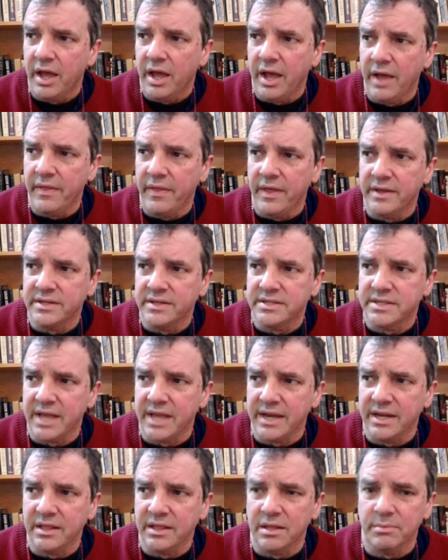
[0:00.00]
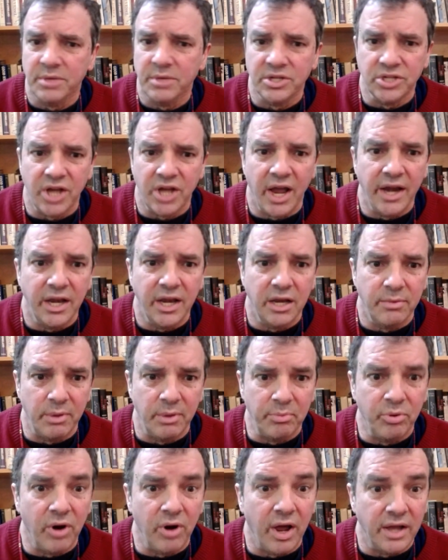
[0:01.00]
and then sending them to China to be
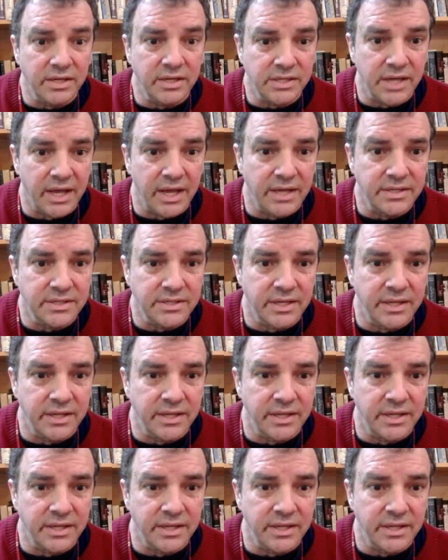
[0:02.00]
processed,